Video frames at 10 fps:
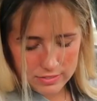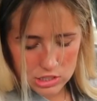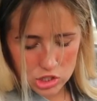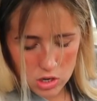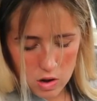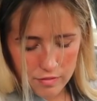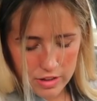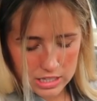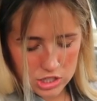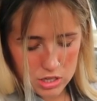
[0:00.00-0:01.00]
often show
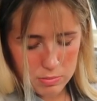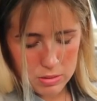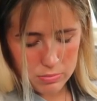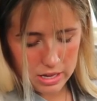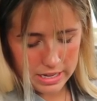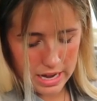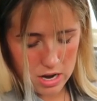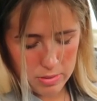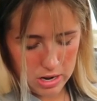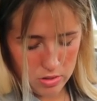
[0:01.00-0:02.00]
affection to people I
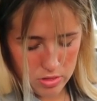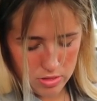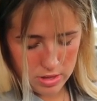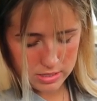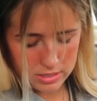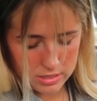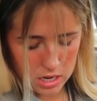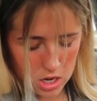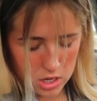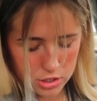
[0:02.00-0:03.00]
care about. This is
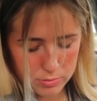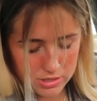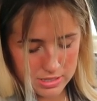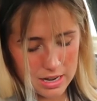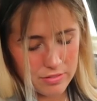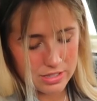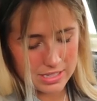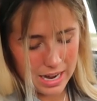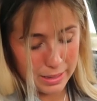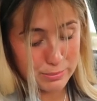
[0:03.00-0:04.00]
100% of the
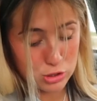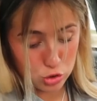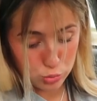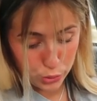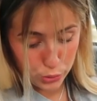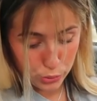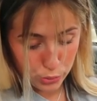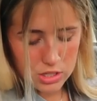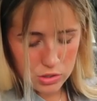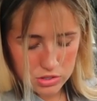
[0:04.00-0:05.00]
time true.
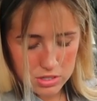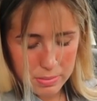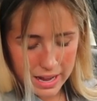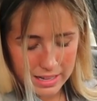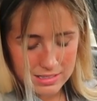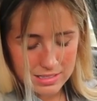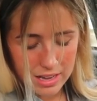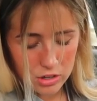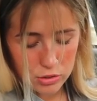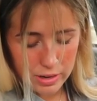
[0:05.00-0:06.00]
Use the pain
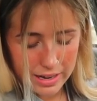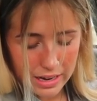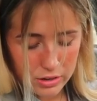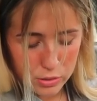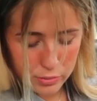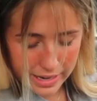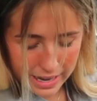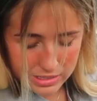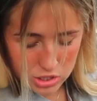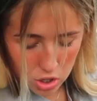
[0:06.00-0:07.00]
scale to rate how you
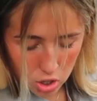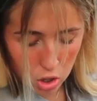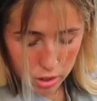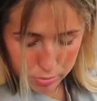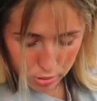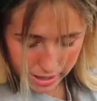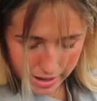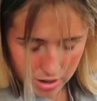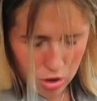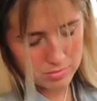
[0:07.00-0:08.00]
react to heartbreak.